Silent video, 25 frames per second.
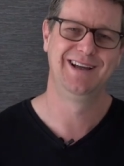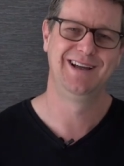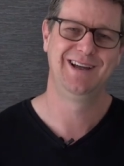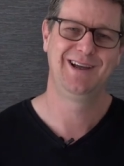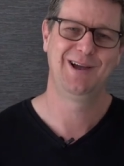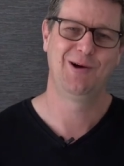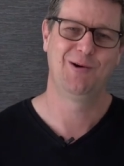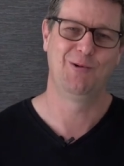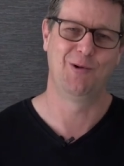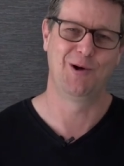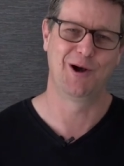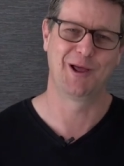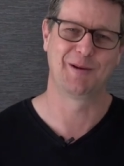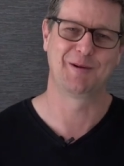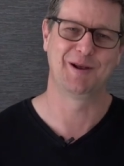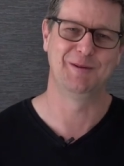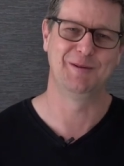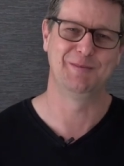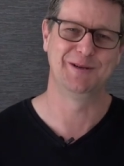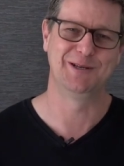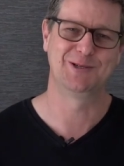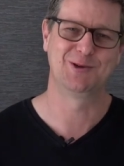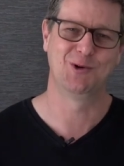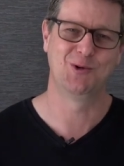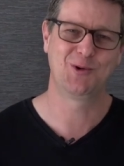what I'm going
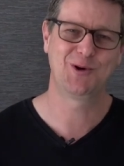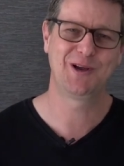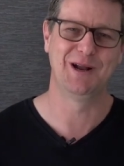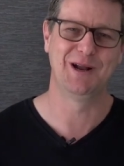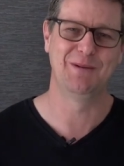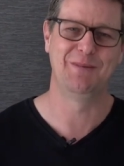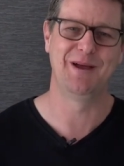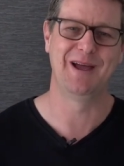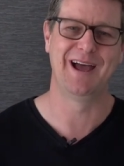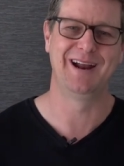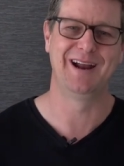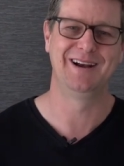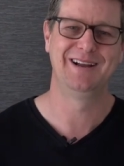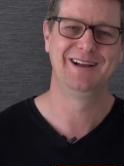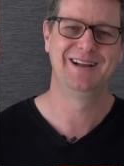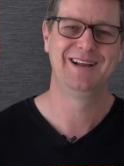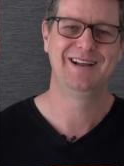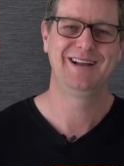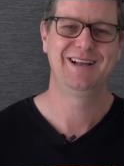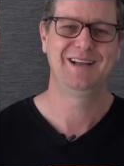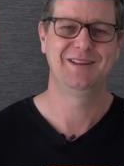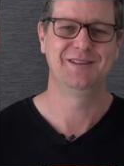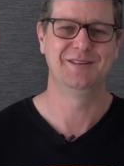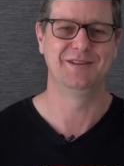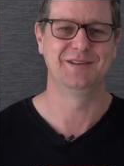to be talking about
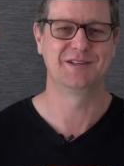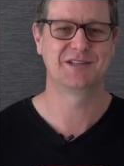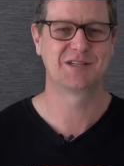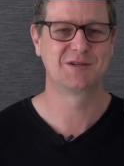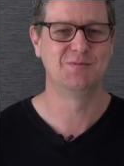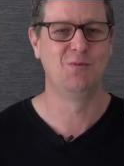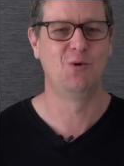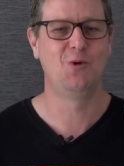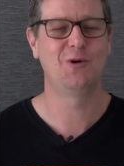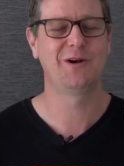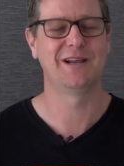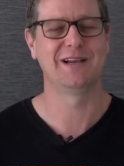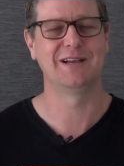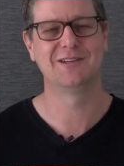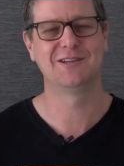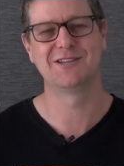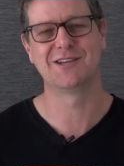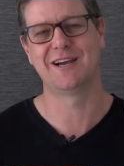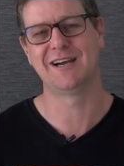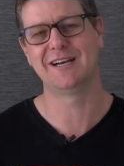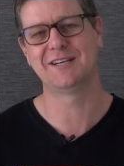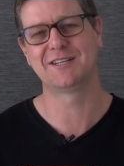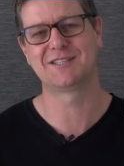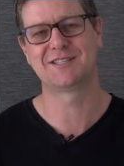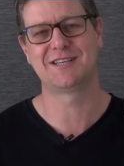this morning, because
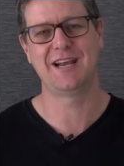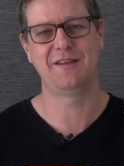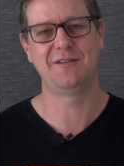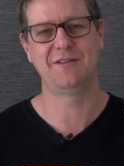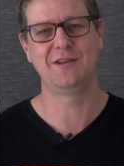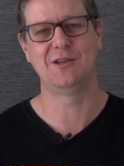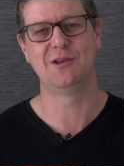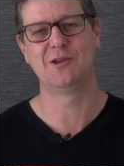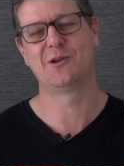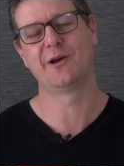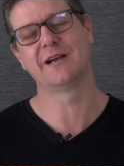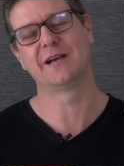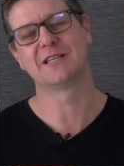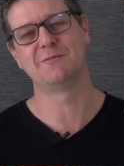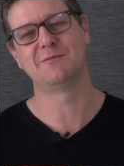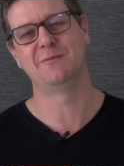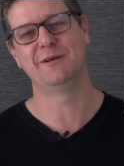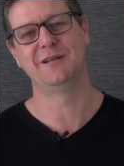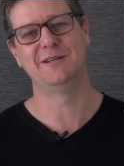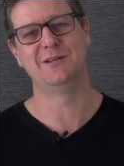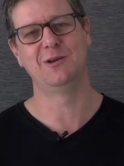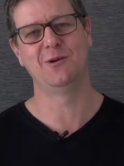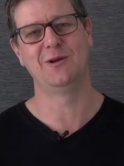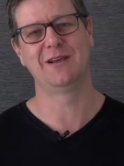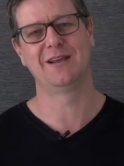I understand that you guys have
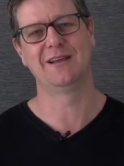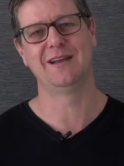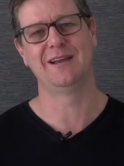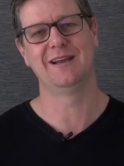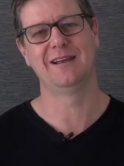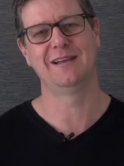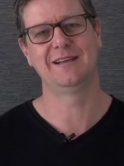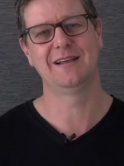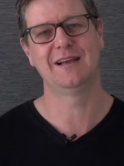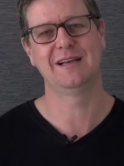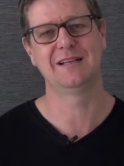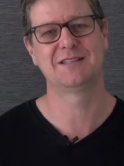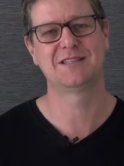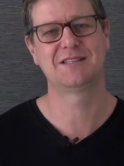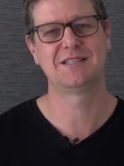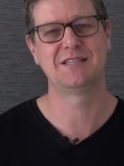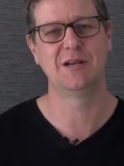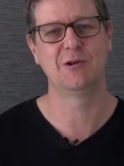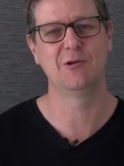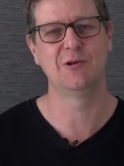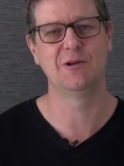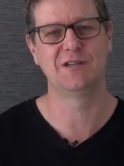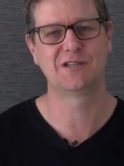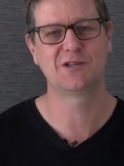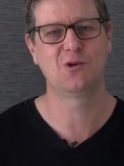been doing a
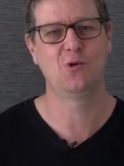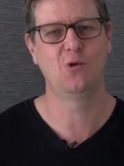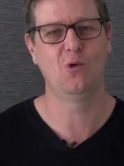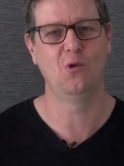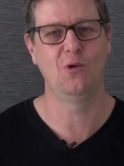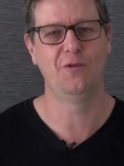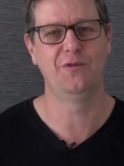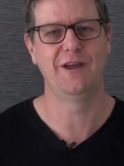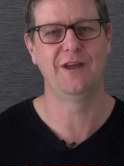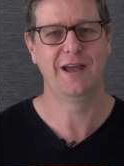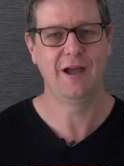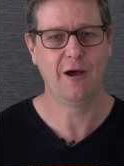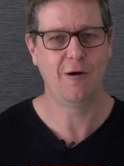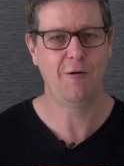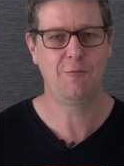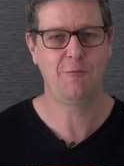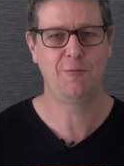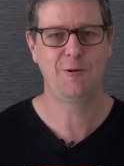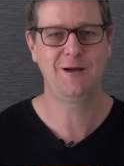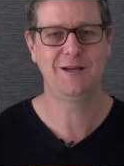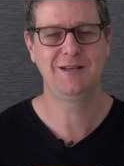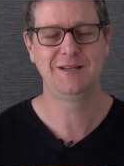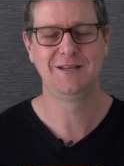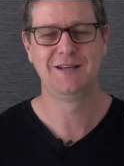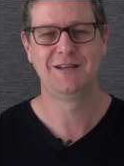series called The
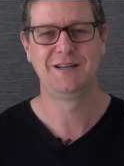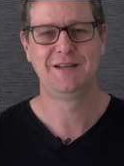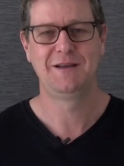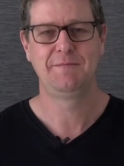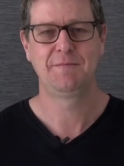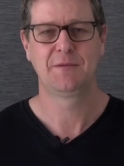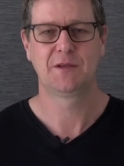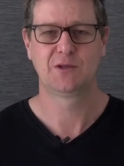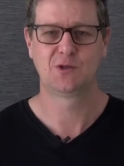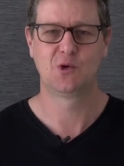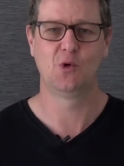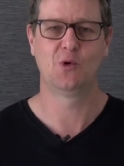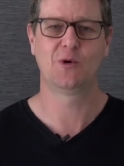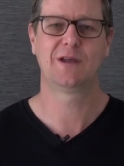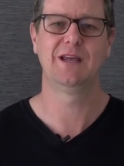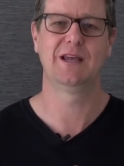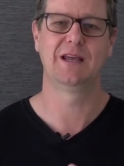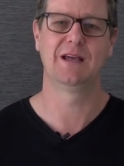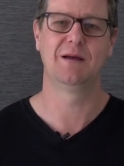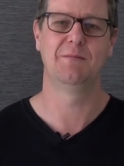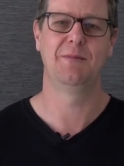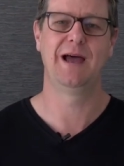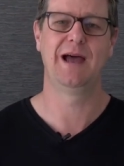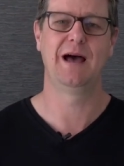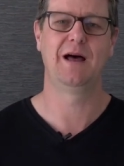Helper,
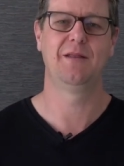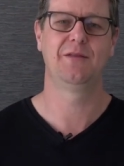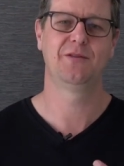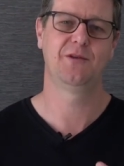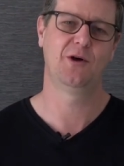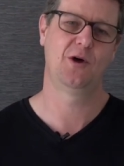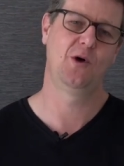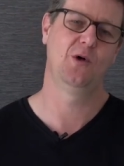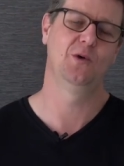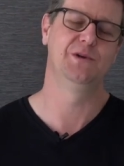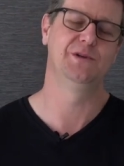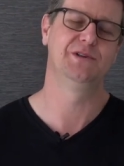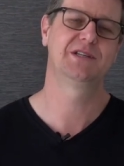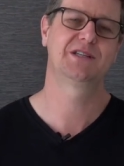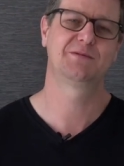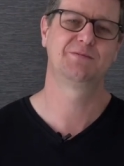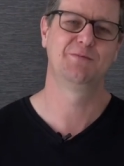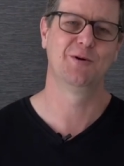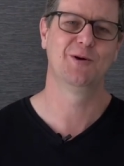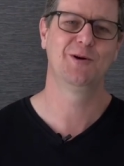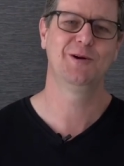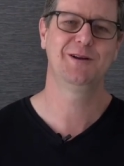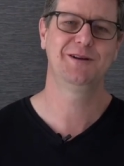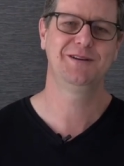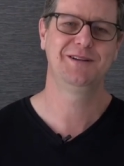talking about the Holy
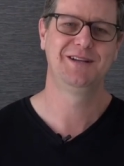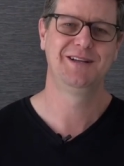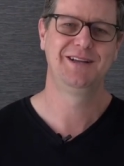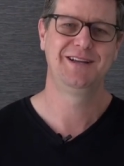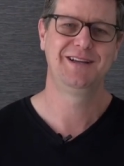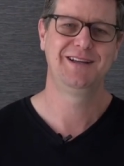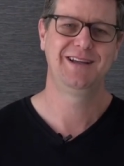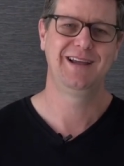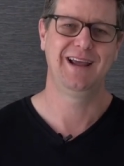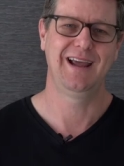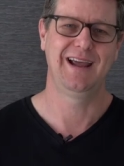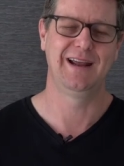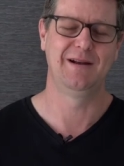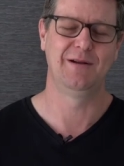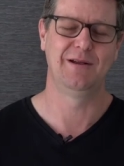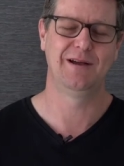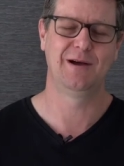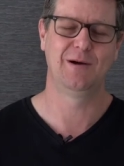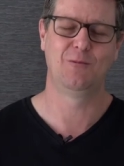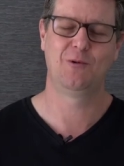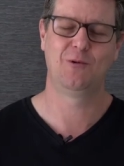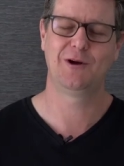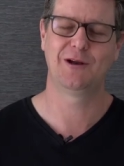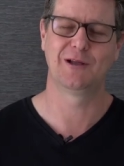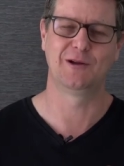Spirit. And
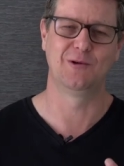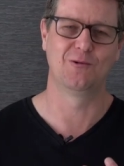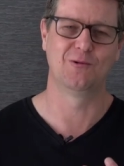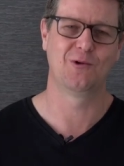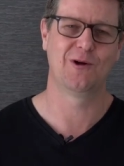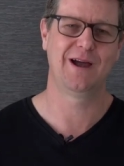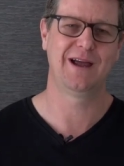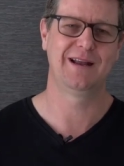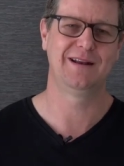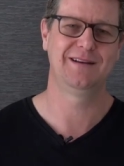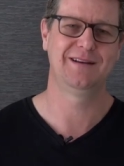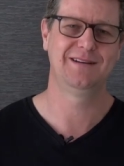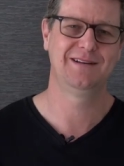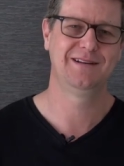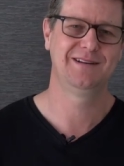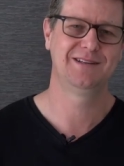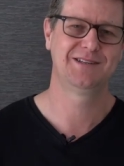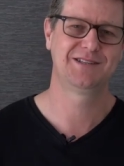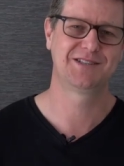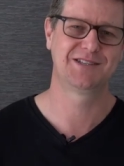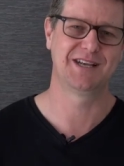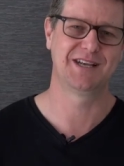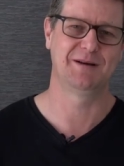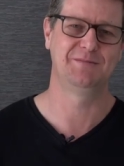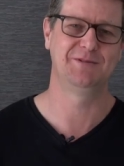what a great
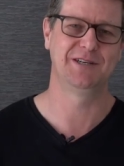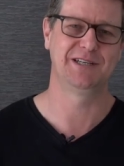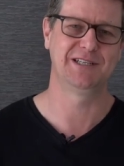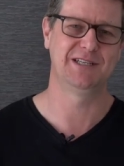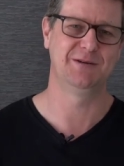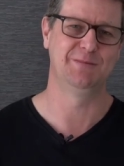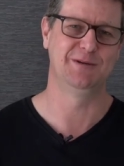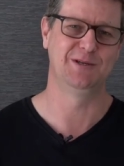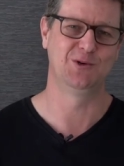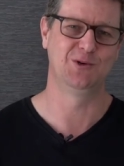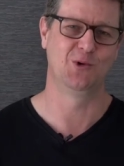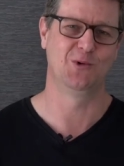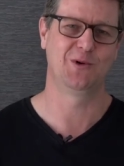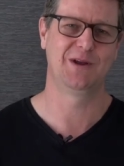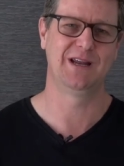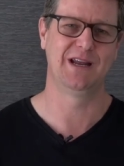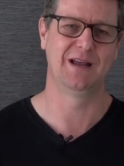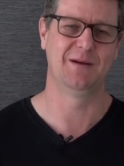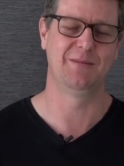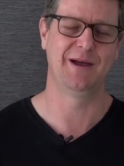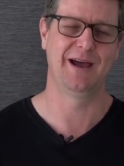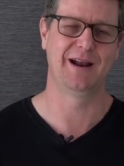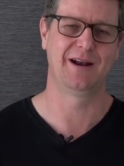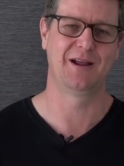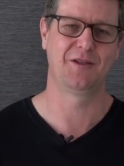subject to be talking
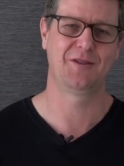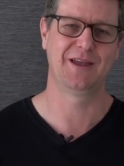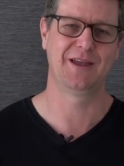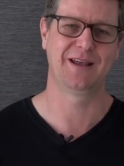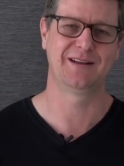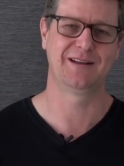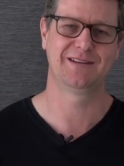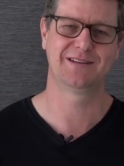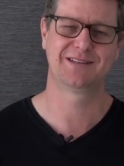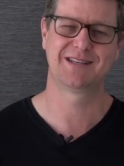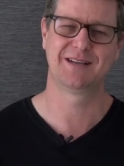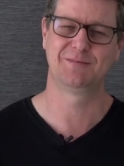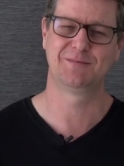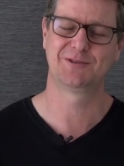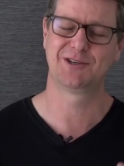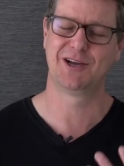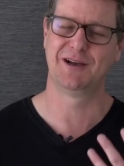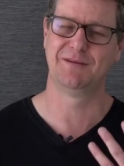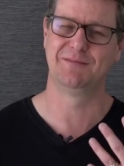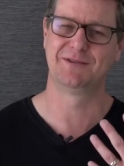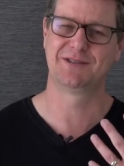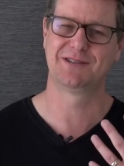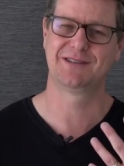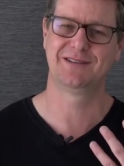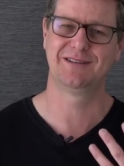about. I think
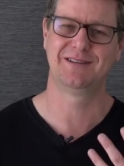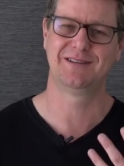sometimes